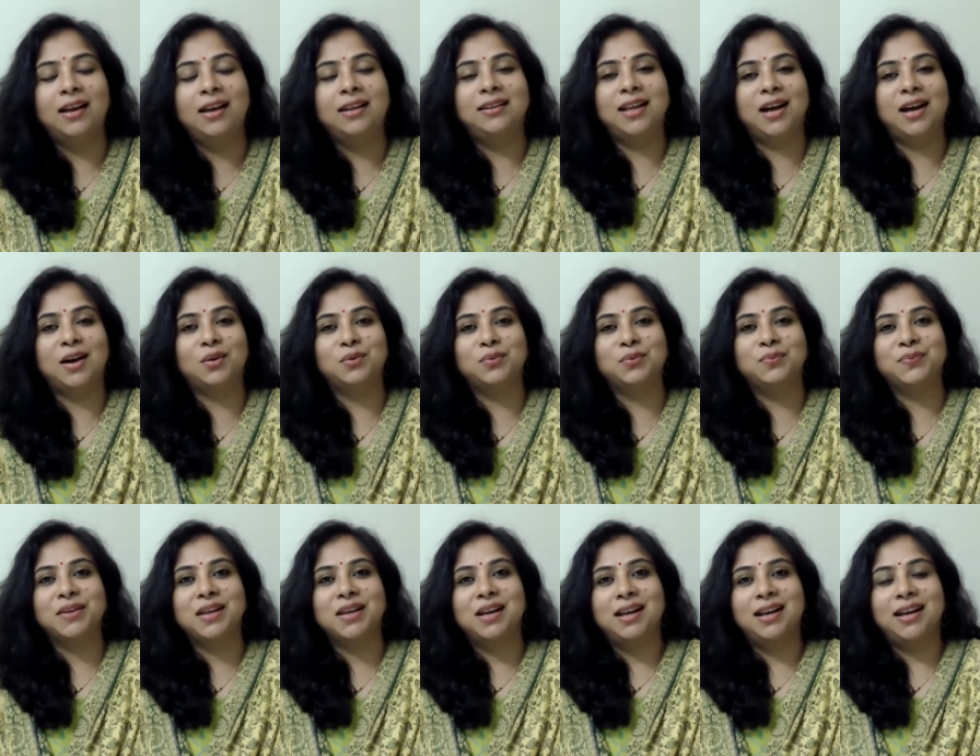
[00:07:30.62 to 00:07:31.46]
Now,
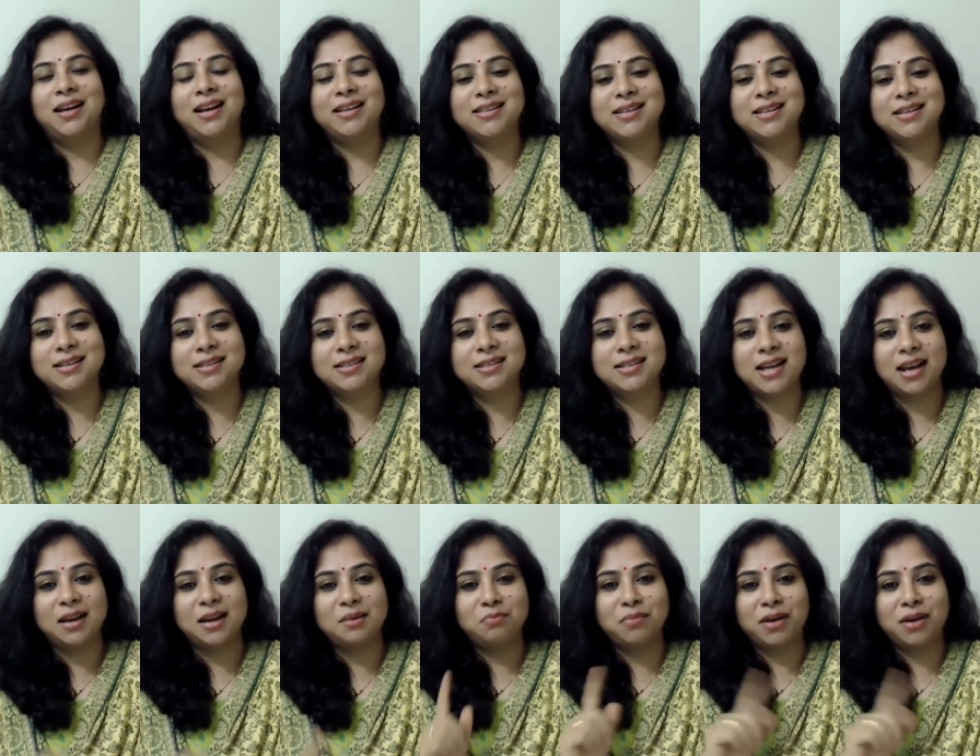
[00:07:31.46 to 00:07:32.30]
let's
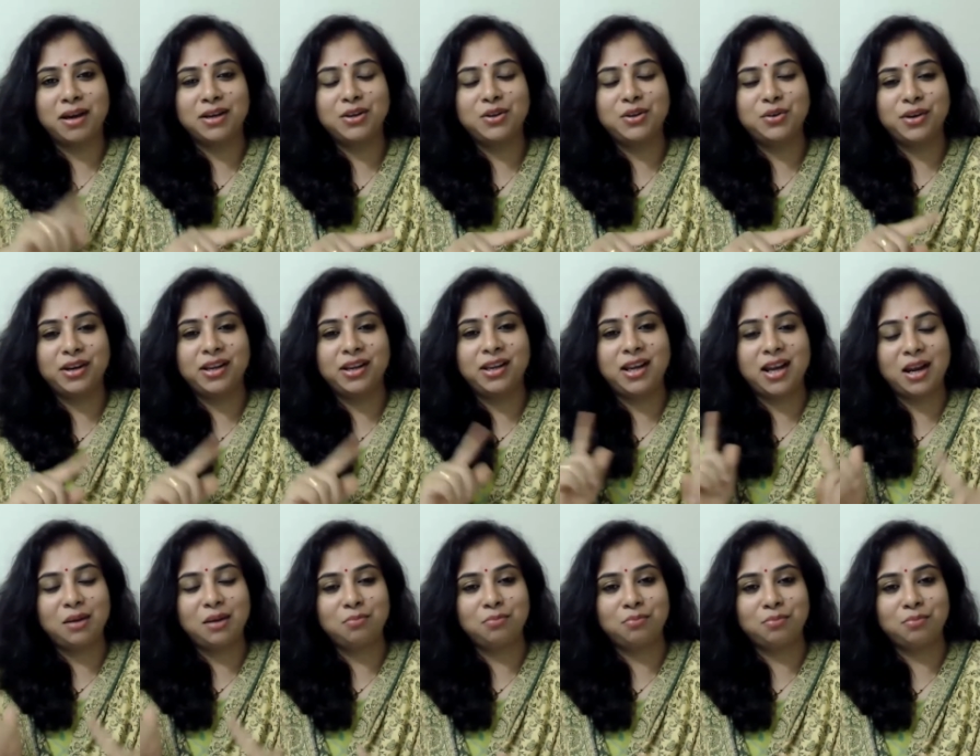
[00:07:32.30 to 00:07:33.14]
understand Mercury
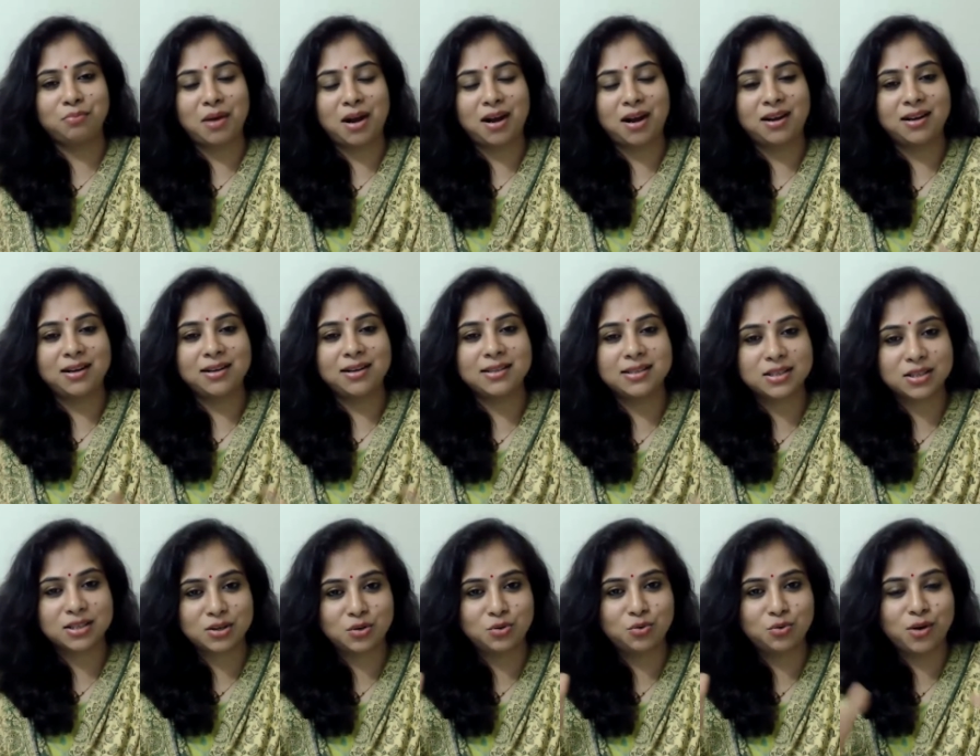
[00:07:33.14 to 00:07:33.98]
and Mars,
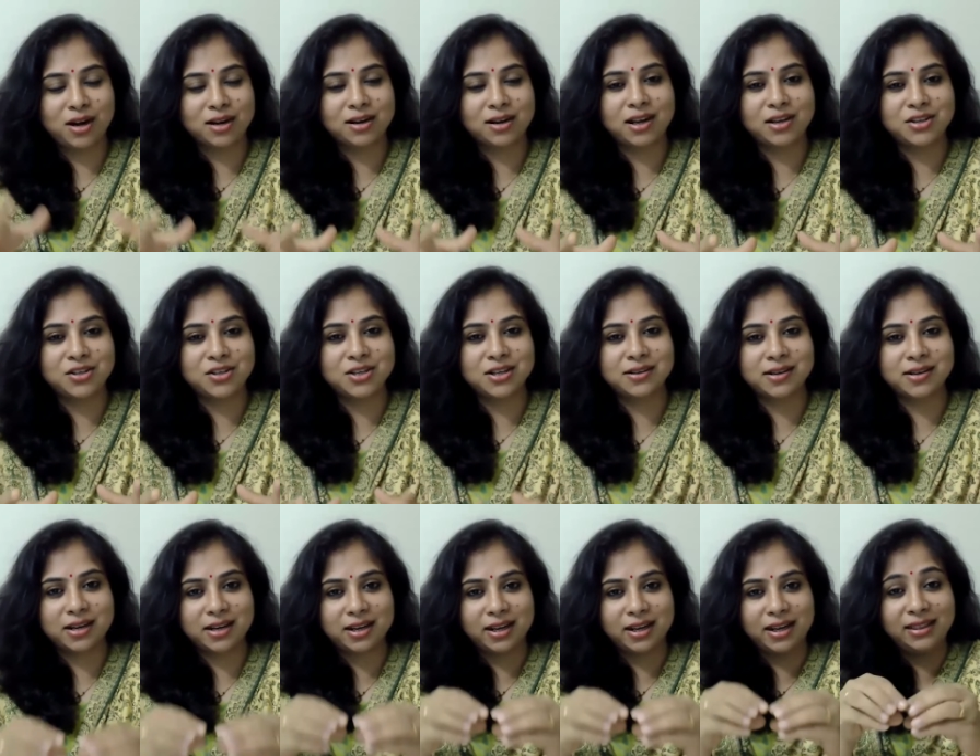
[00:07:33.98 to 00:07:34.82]
who are
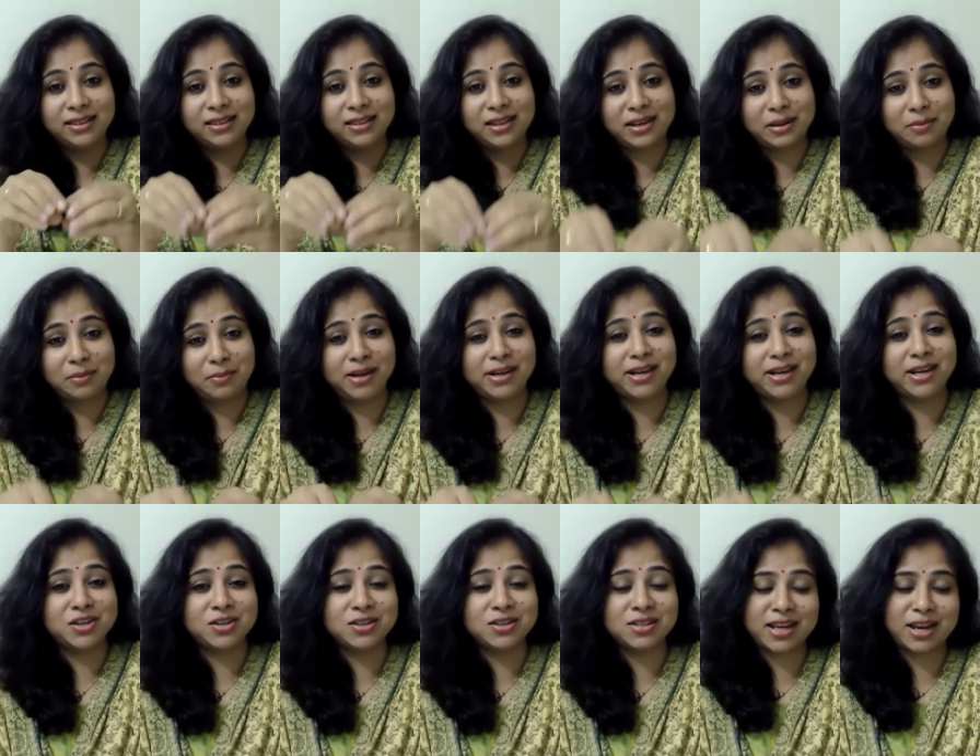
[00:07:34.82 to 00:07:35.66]
conjuncted in the
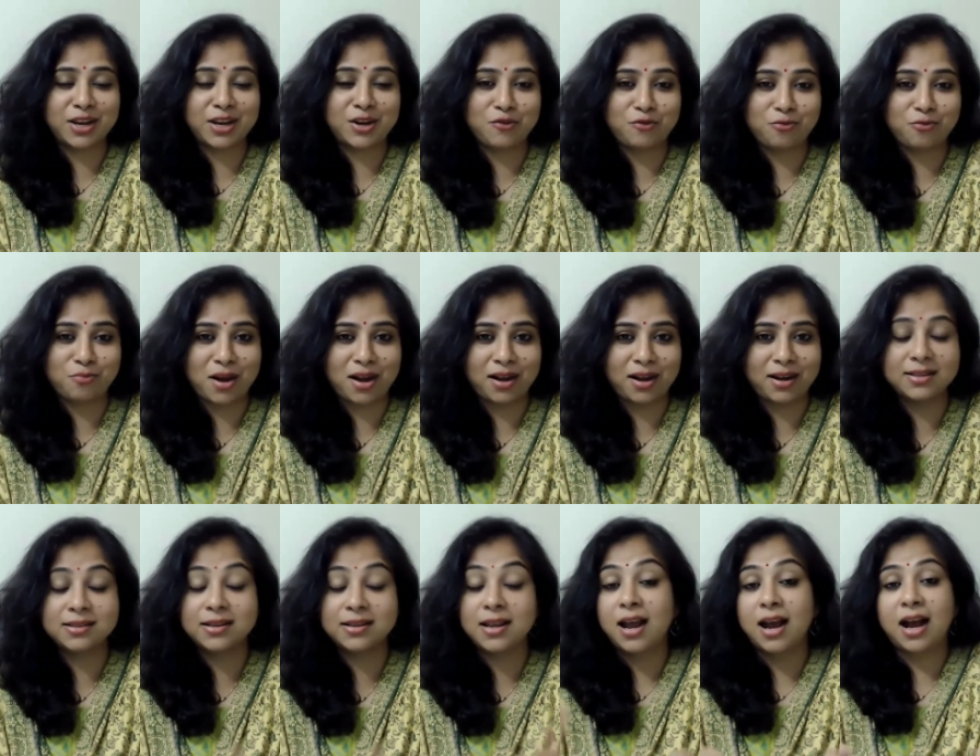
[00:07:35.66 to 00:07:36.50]
debilitation sign of
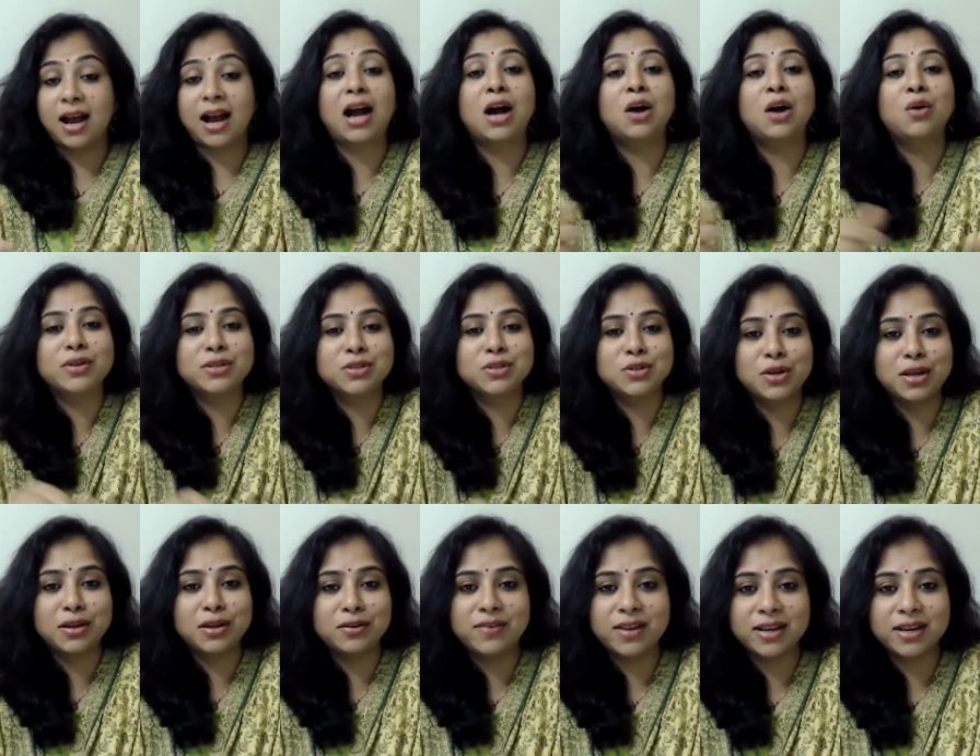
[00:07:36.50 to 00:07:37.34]
Mars, how it's going
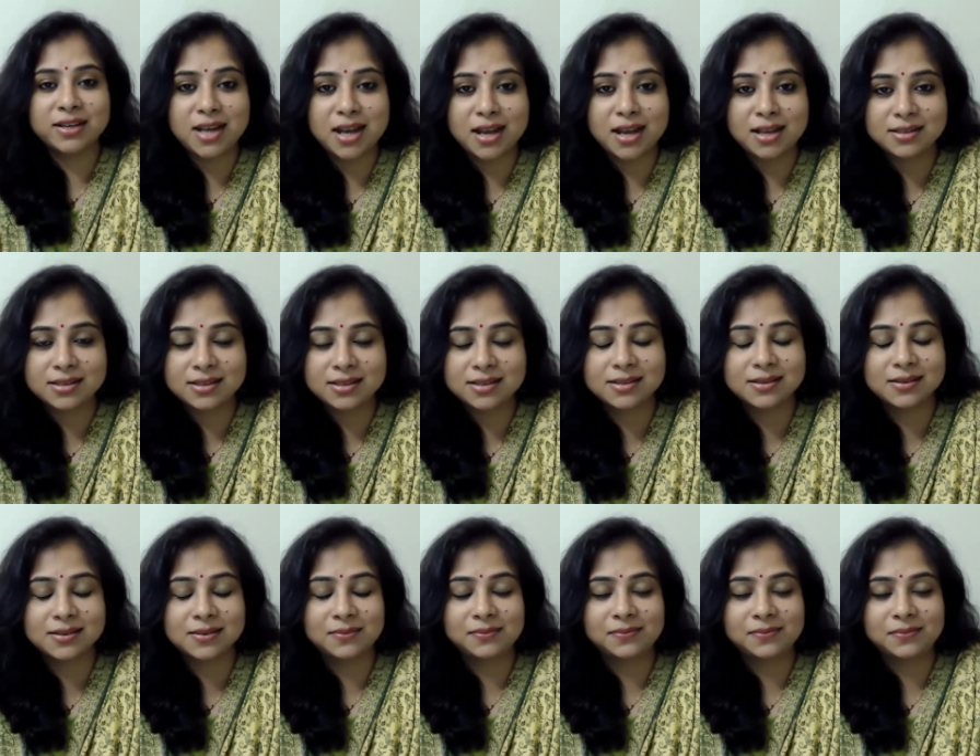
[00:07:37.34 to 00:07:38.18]
to affect us,
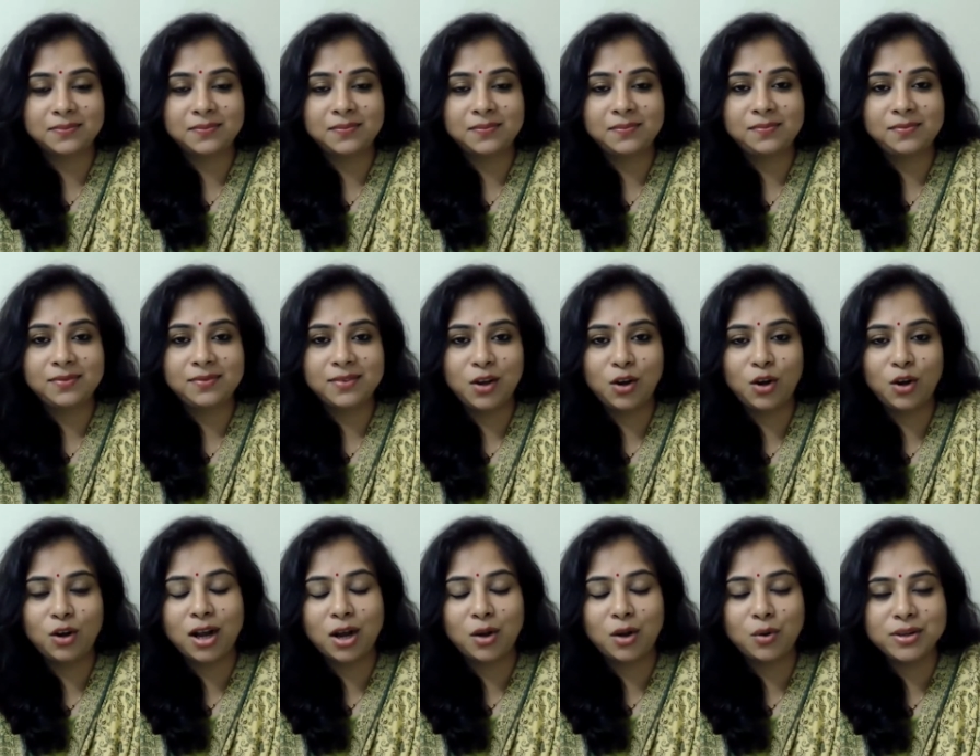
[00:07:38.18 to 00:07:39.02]
or
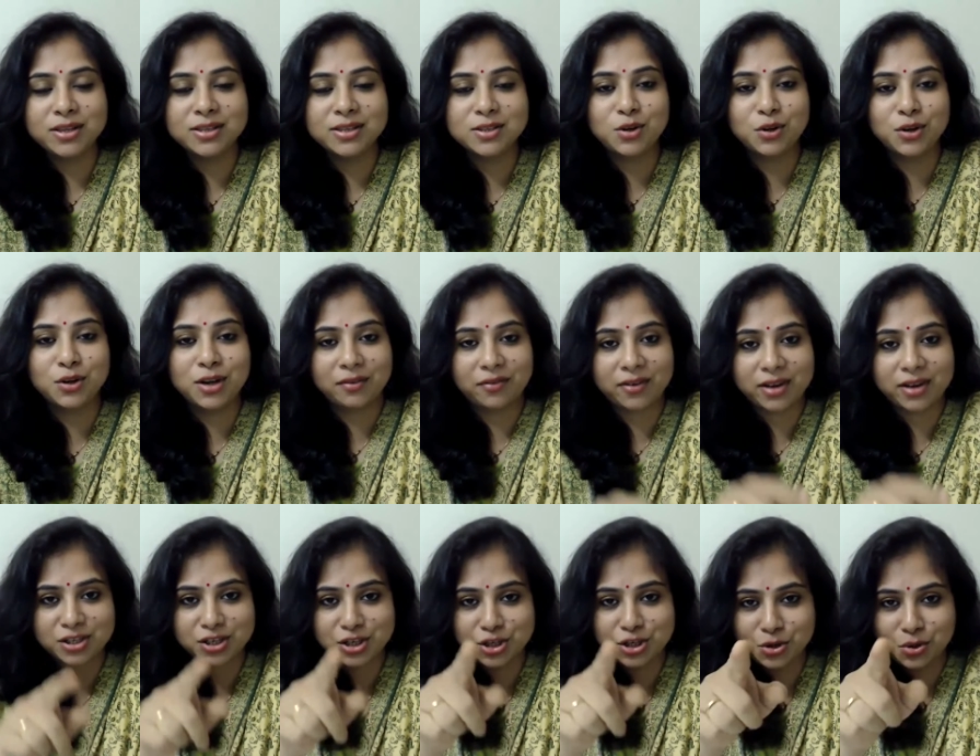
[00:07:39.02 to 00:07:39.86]
how it's going to
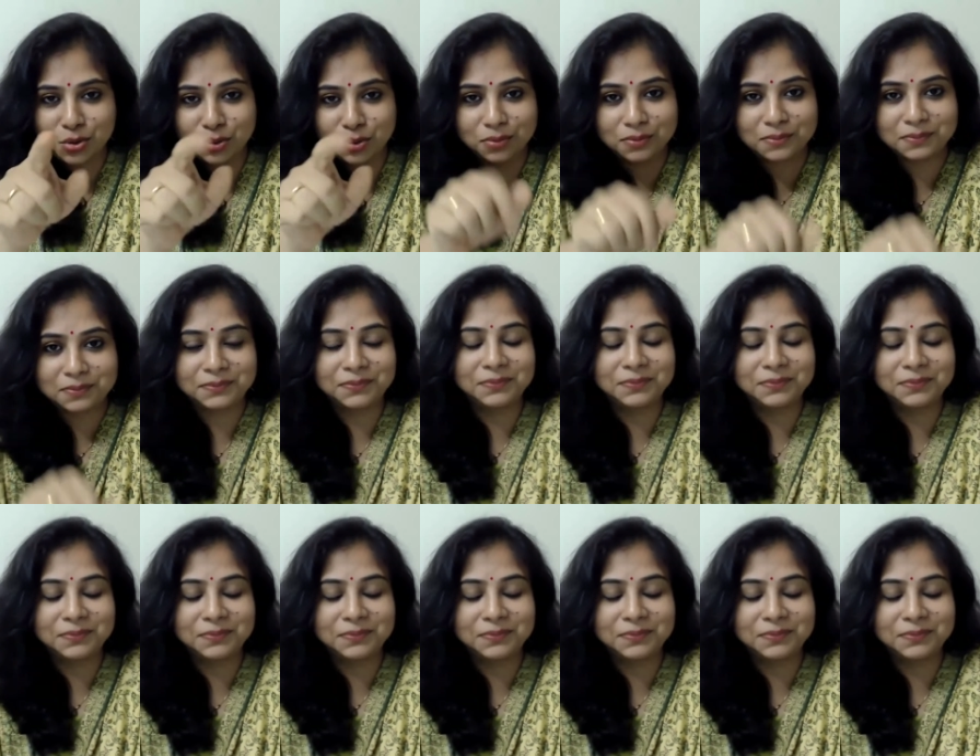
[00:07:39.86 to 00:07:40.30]
affect you.